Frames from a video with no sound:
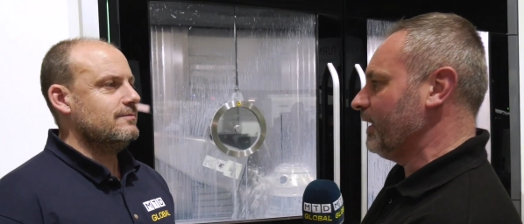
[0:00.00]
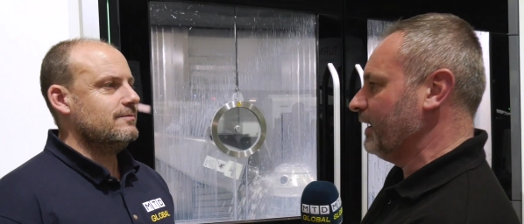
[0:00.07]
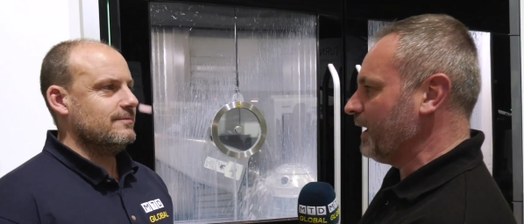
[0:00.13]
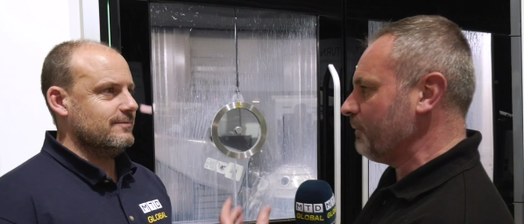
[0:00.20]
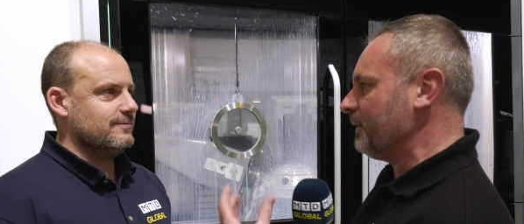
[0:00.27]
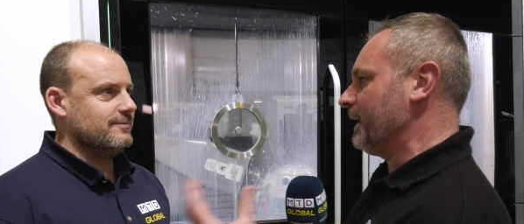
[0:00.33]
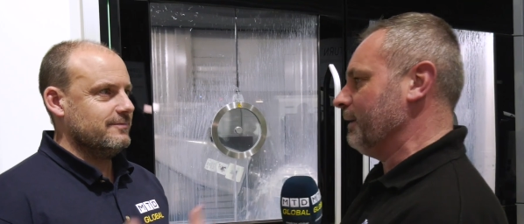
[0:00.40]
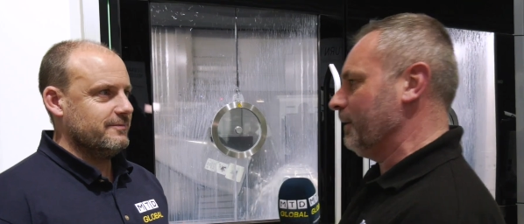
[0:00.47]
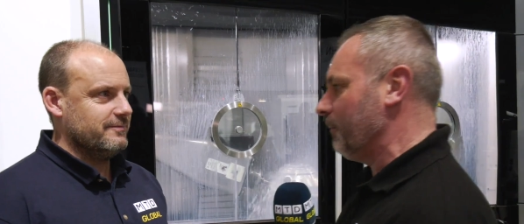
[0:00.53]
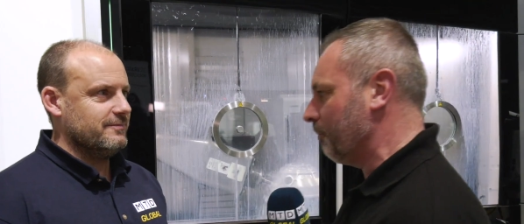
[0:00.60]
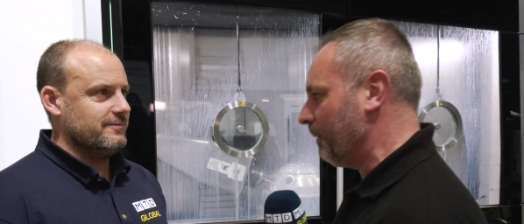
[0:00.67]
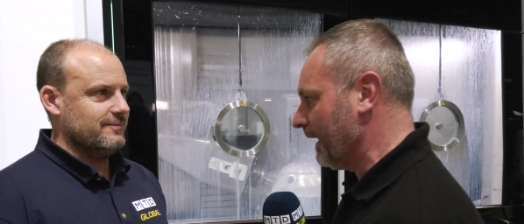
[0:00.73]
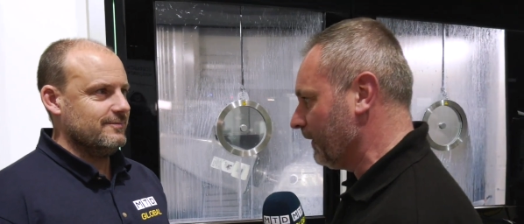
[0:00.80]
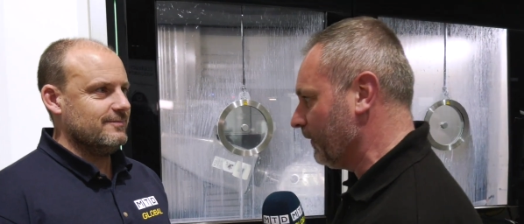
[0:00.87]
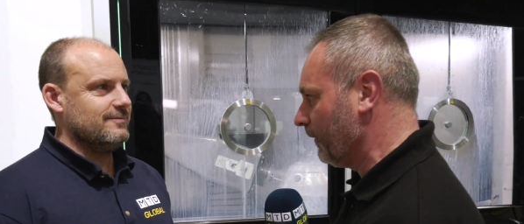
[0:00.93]
Speaker 1: I know we keep on
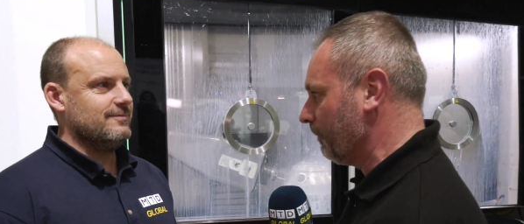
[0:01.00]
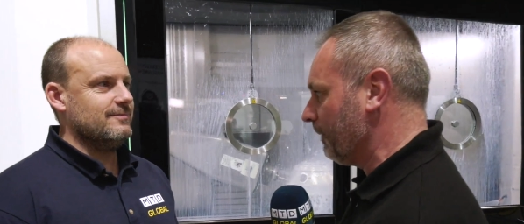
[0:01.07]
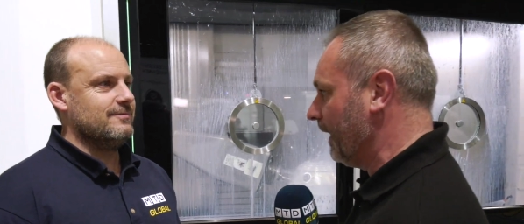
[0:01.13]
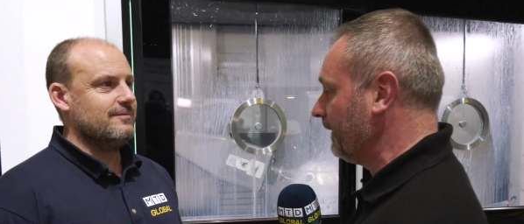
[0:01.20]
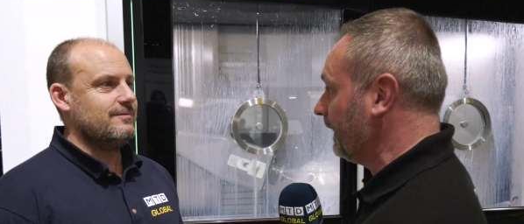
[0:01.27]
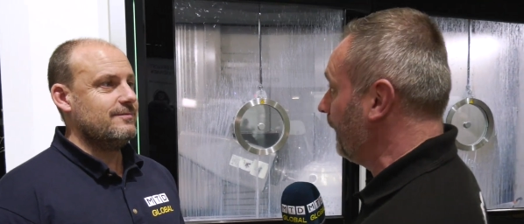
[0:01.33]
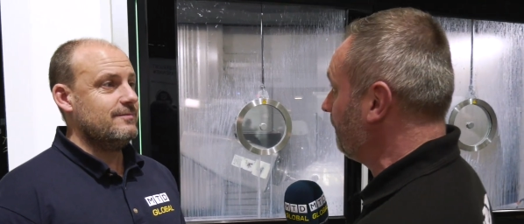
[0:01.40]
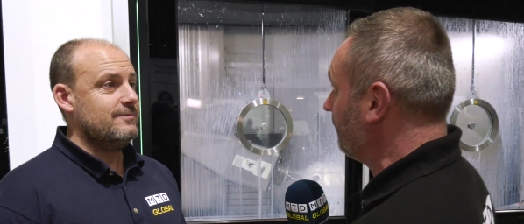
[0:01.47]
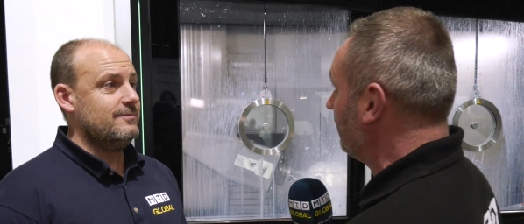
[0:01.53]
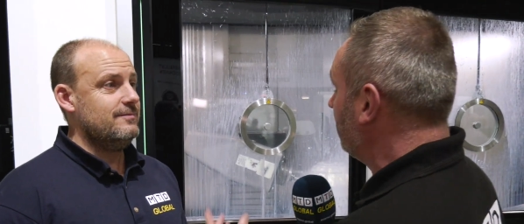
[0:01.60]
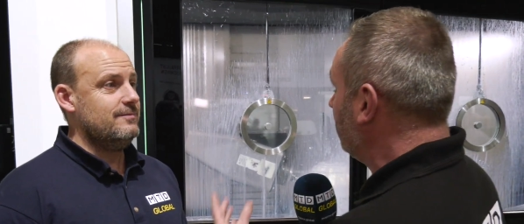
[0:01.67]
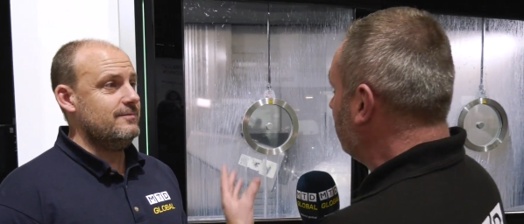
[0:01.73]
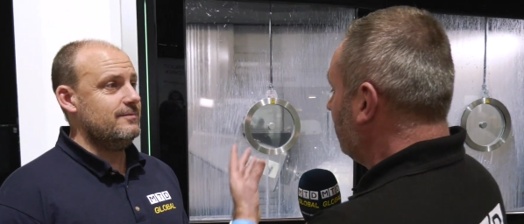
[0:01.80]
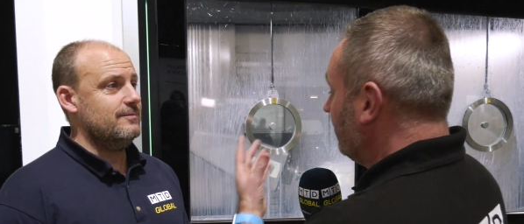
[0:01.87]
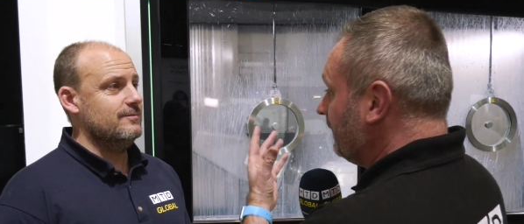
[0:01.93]
banging on about that, but
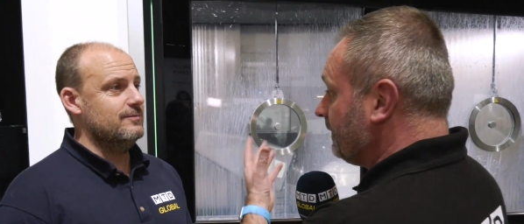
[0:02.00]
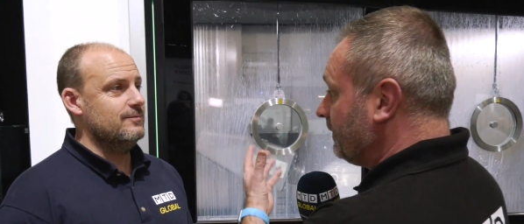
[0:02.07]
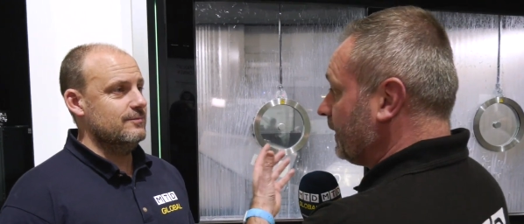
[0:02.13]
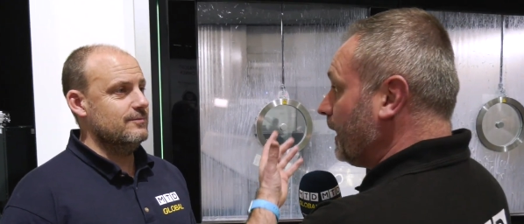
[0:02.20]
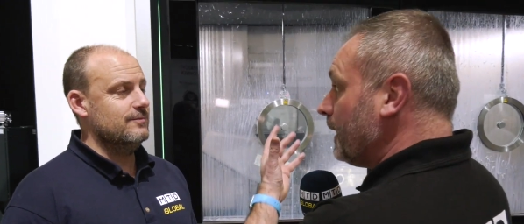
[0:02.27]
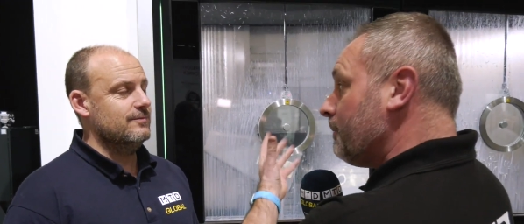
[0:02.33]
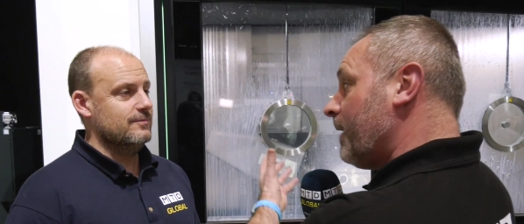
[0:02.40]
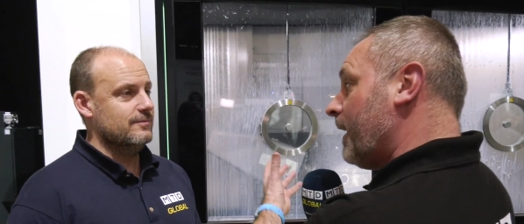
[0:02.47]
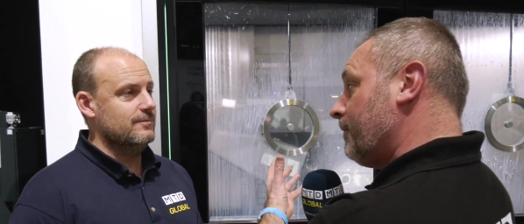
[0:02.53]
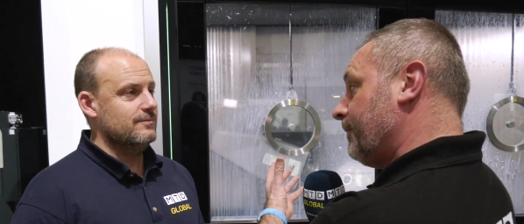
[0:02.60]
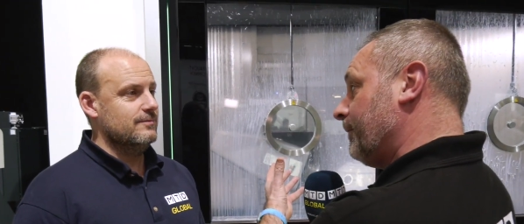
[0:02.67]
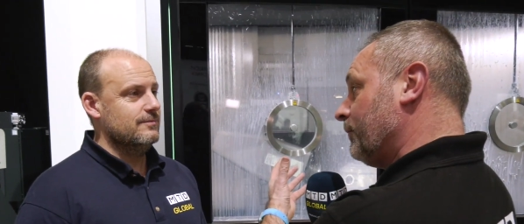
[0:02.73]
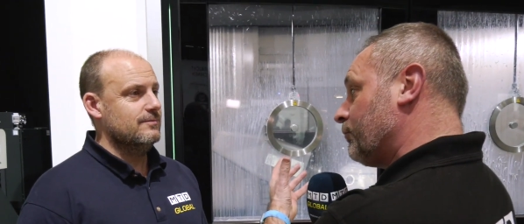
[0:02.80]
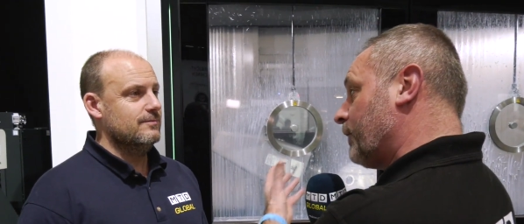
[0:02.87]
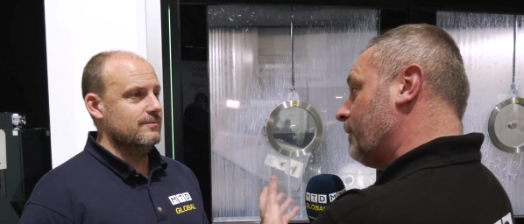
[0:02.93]
this
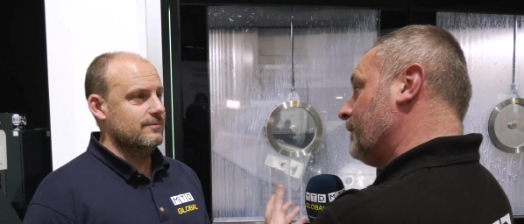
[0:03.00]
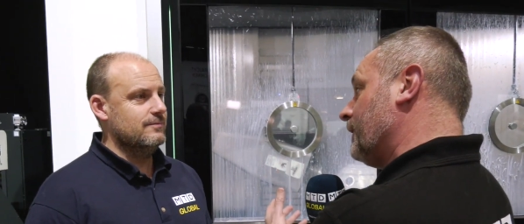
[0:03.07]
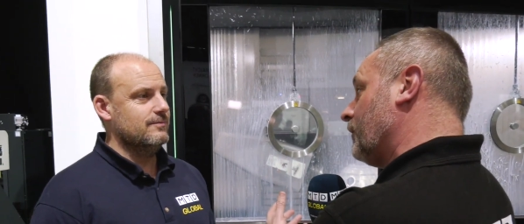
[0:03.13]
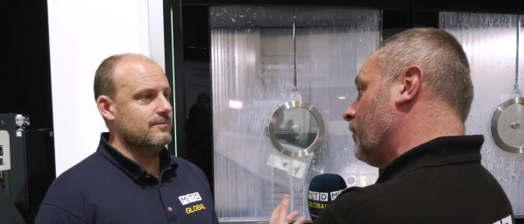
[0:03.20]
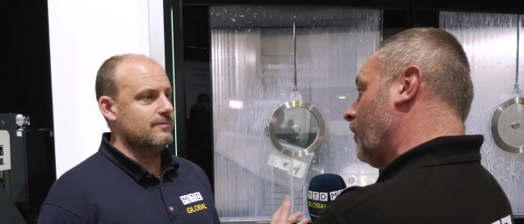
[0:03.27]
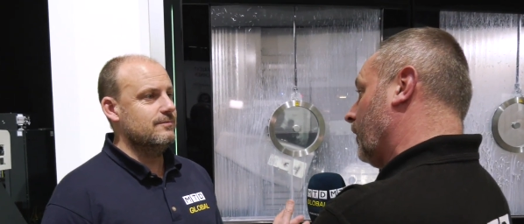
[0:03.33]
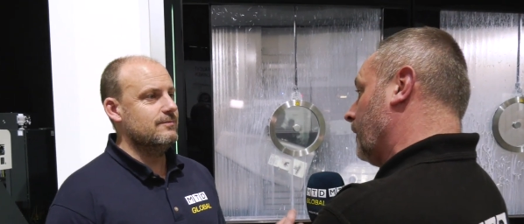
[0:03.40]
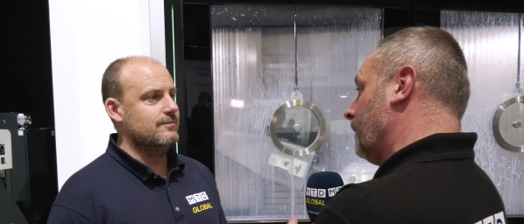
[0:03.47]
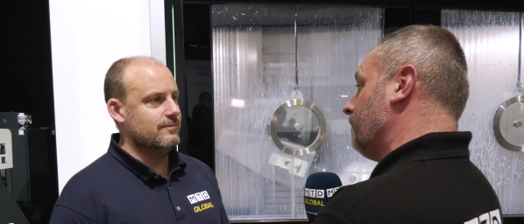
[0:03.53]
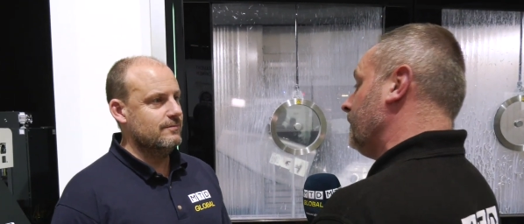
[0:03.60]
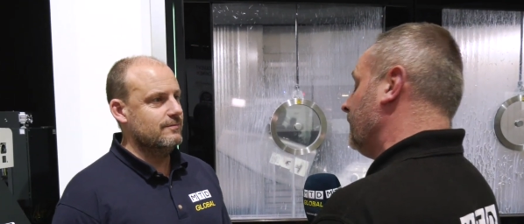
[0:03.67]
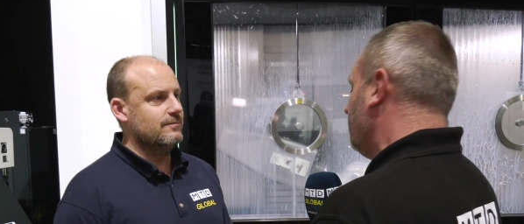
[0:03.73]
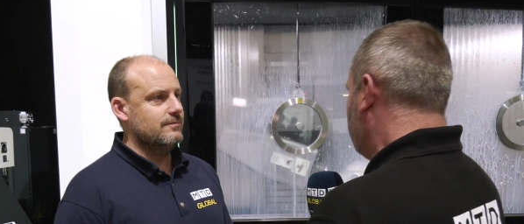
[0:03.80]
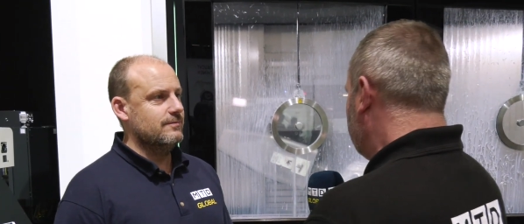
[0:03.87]
DMF travelling column